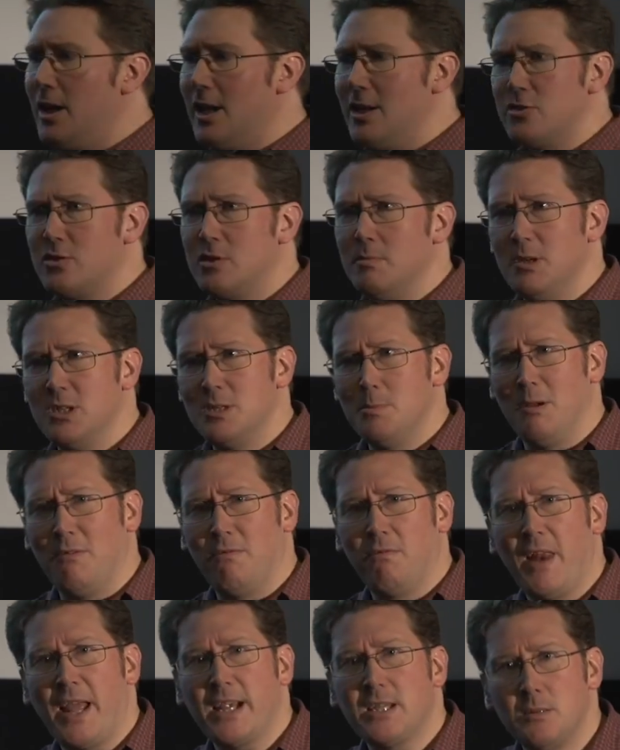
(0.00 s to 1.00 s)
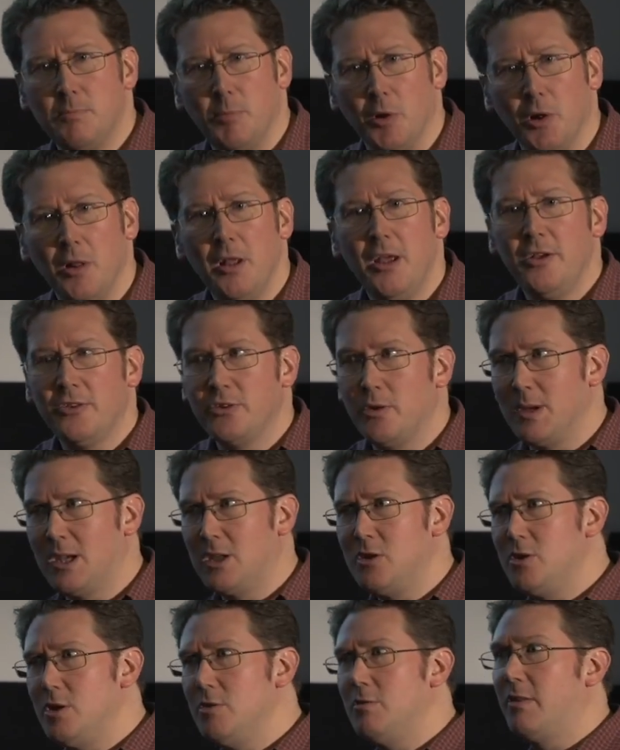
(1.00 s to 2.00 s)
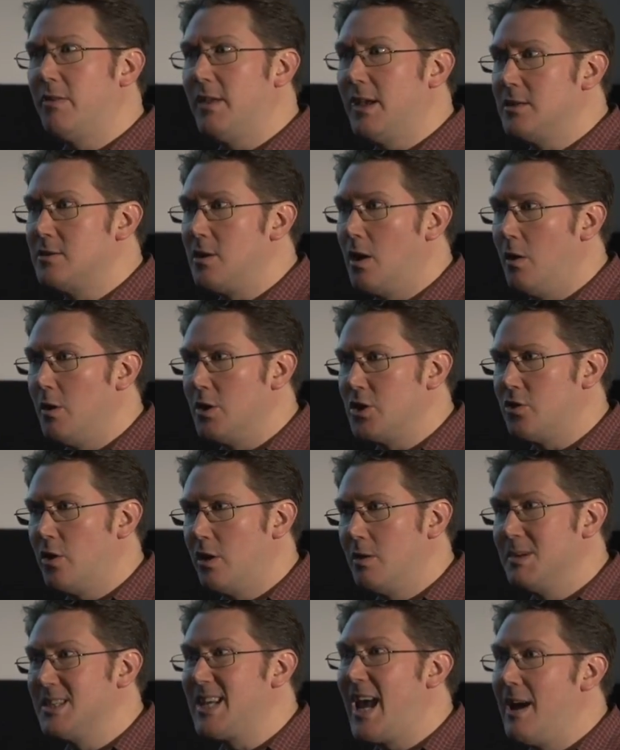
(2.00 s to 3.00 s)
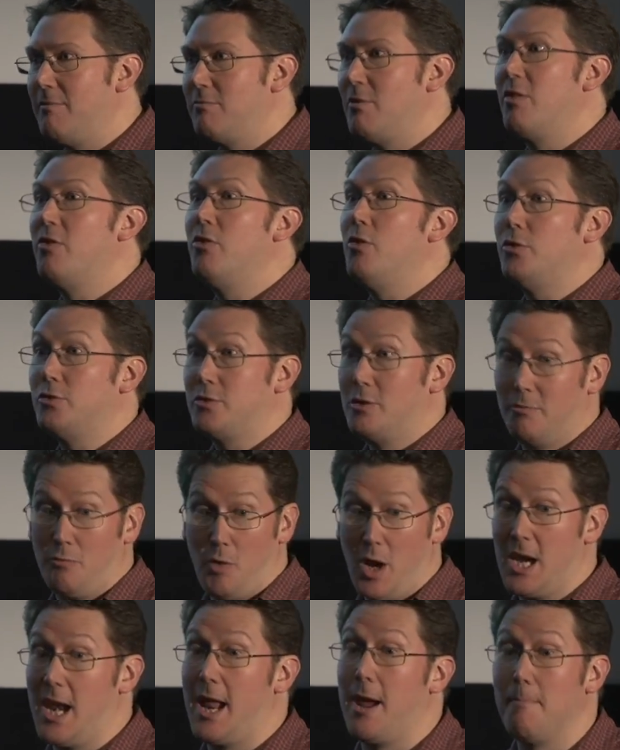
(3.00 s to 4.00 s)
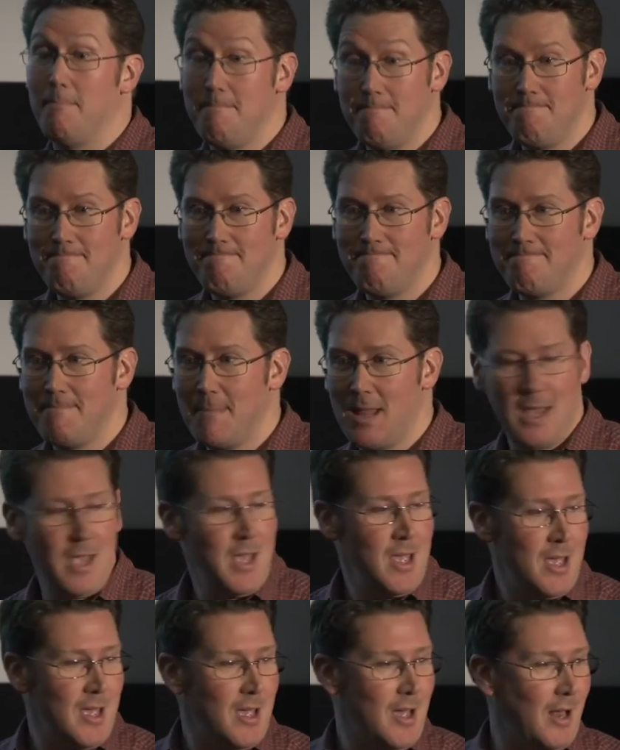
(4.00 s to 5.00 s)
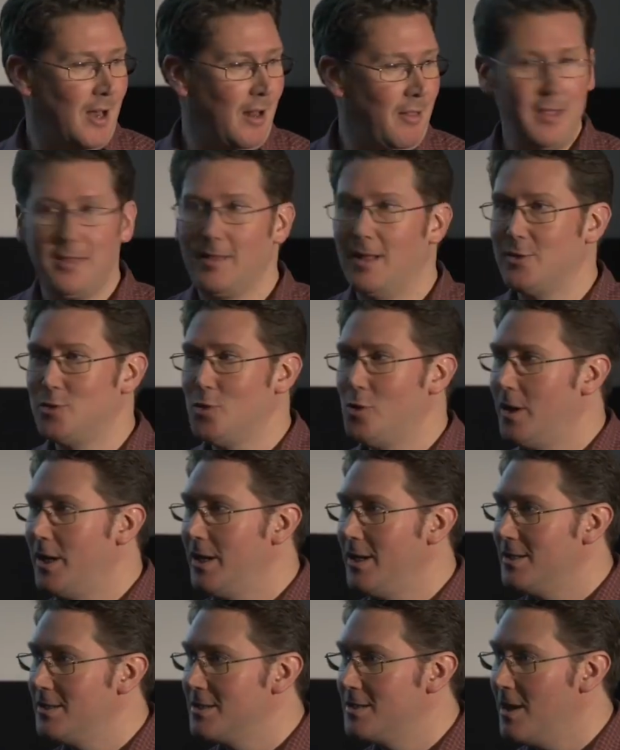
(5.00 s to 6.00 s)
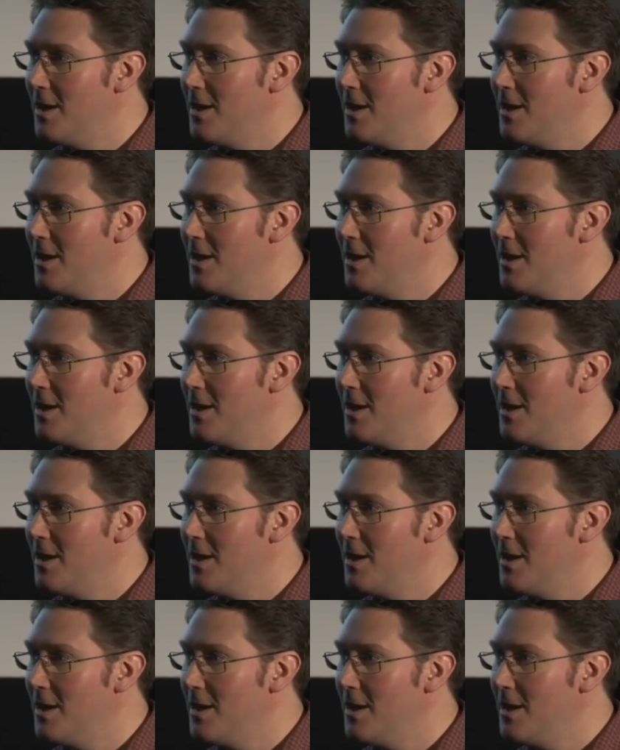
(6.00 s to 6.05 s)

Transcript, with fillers: an instrument to be flexible so it can do the things that our astronomers haven't thought of right now. I think that's all I had to